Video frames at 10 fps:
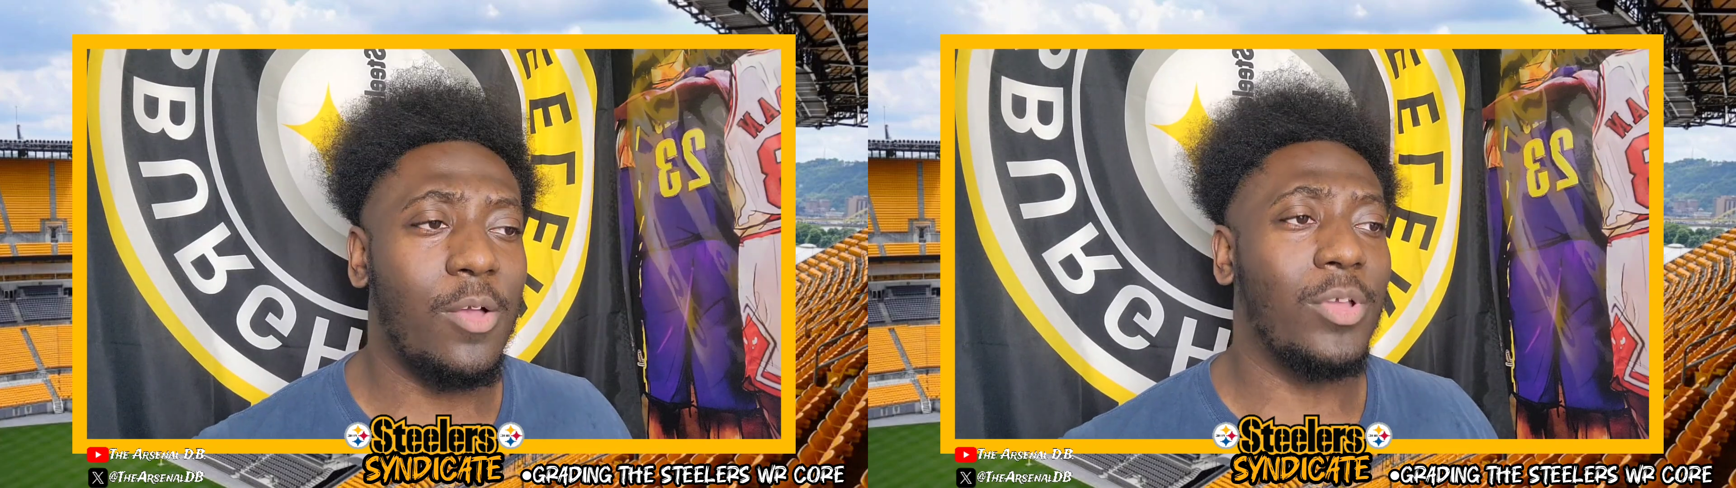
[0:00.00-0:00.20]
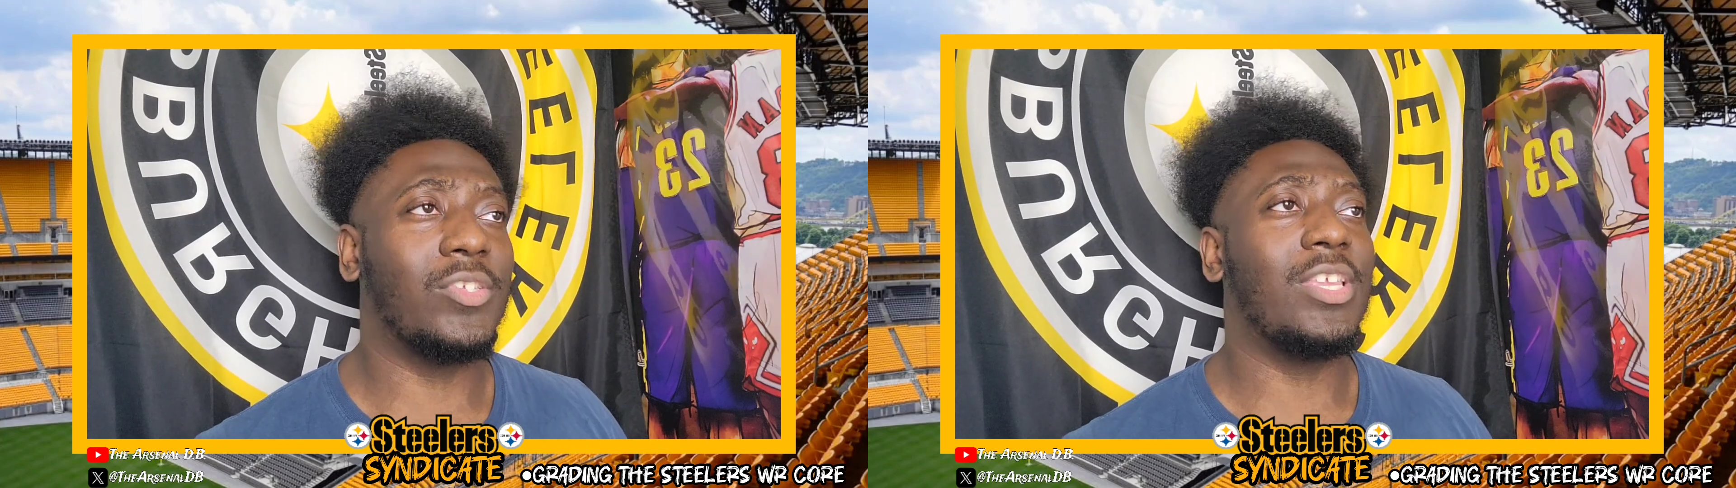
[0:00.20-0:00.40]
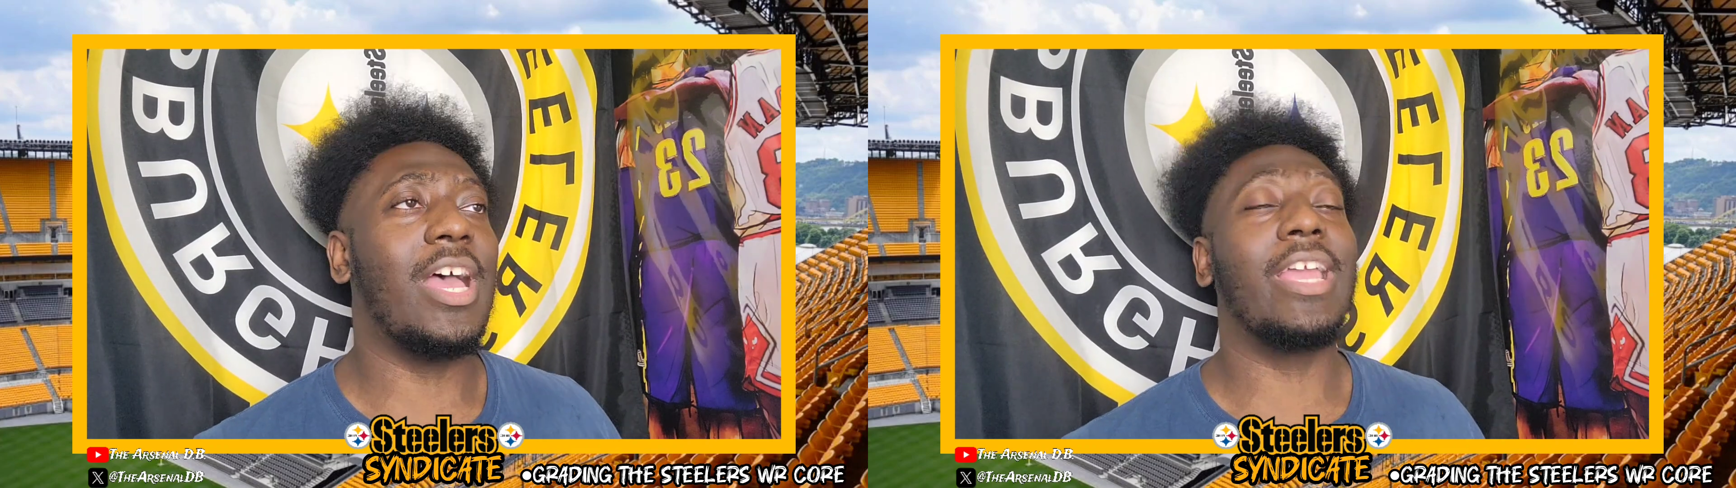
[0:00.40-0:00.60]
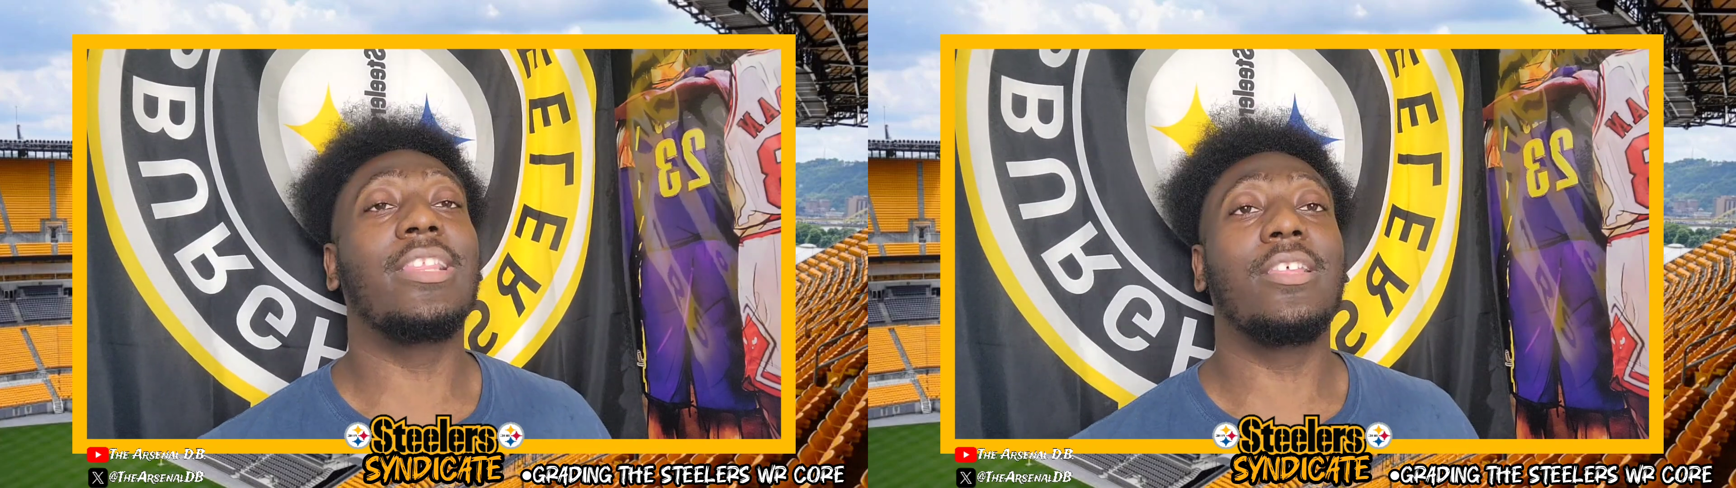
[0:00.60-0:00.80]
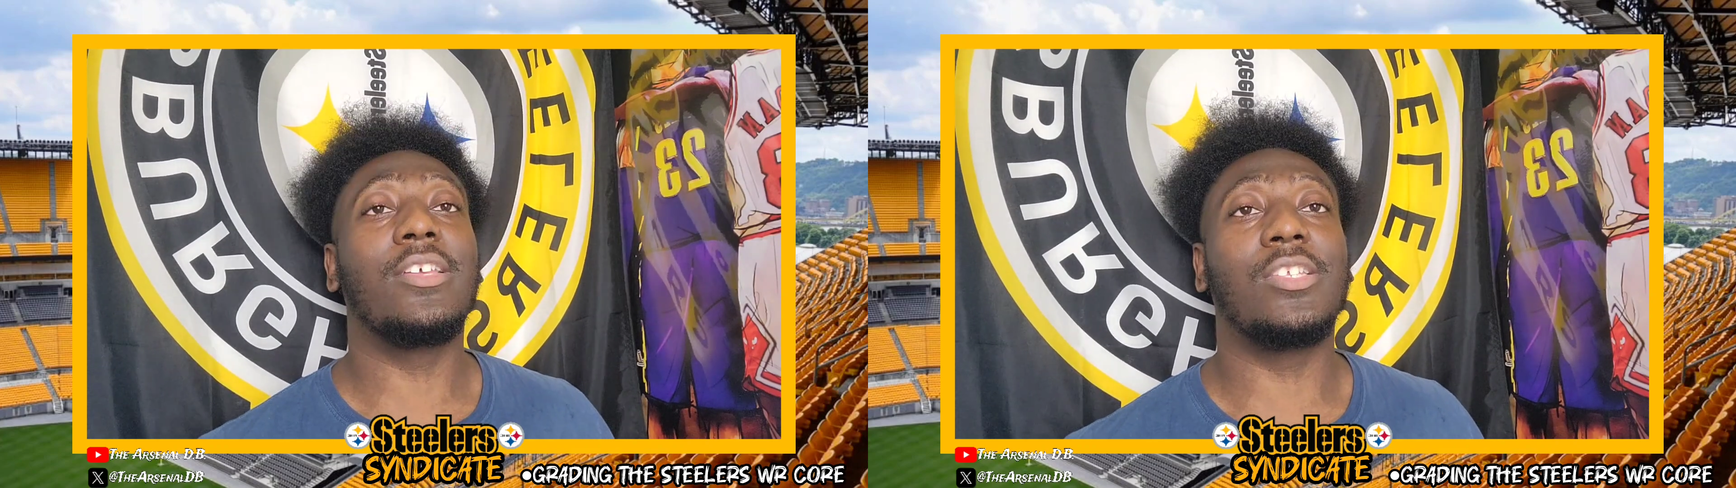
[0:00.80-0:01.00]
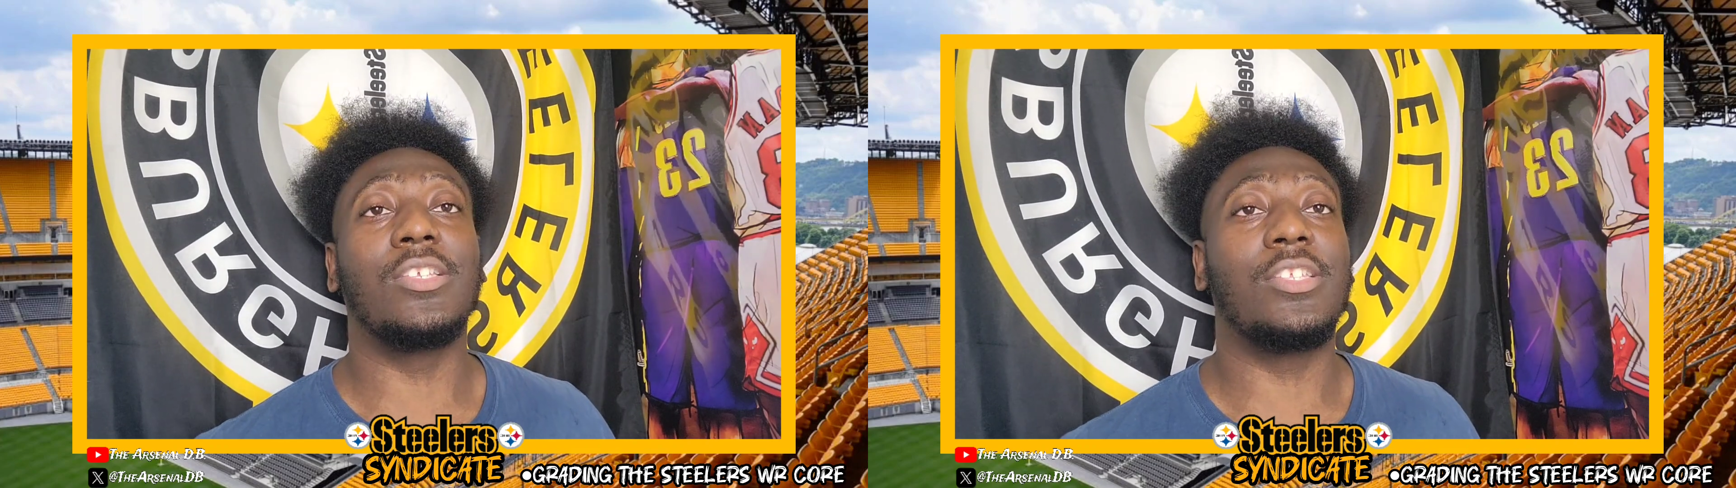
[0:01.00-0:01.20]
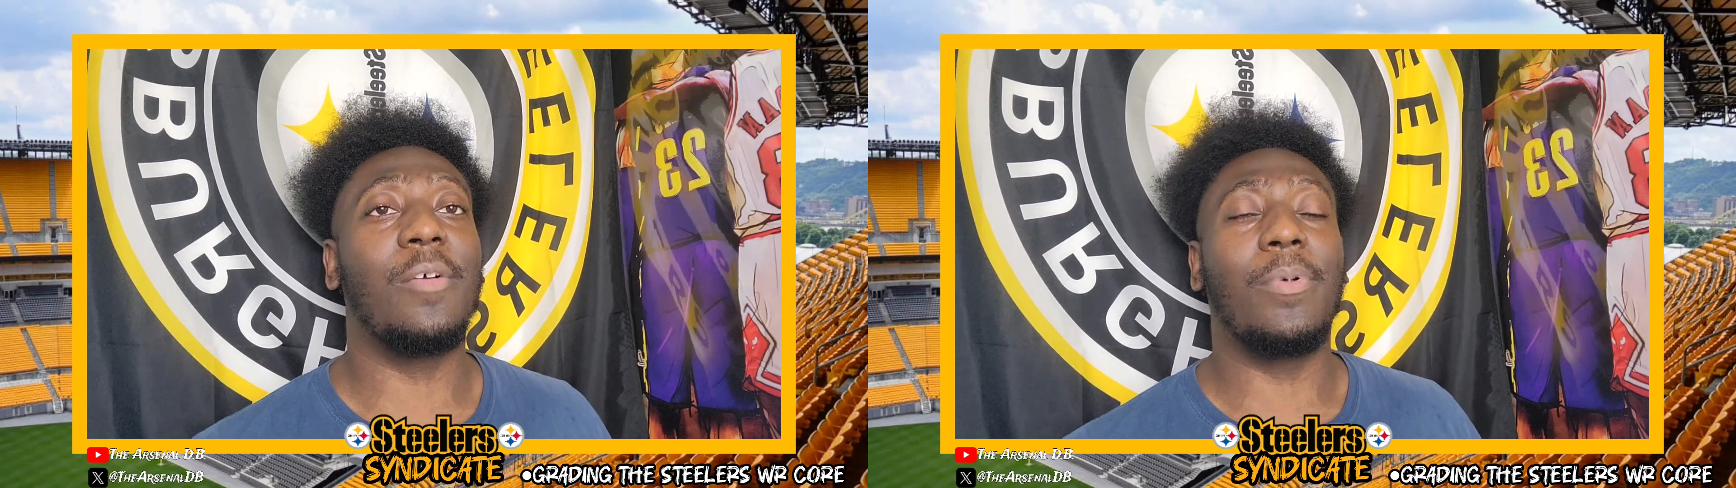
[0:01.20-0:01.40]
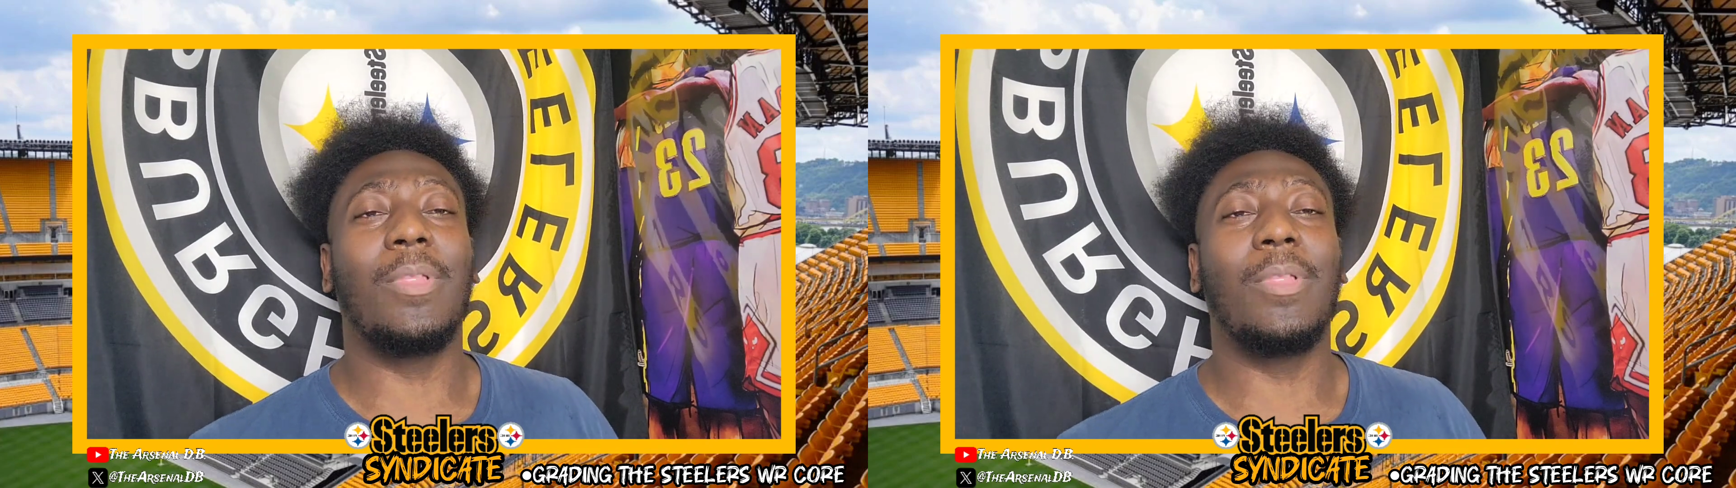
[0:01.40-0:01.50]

We'll see how he looks and stuff.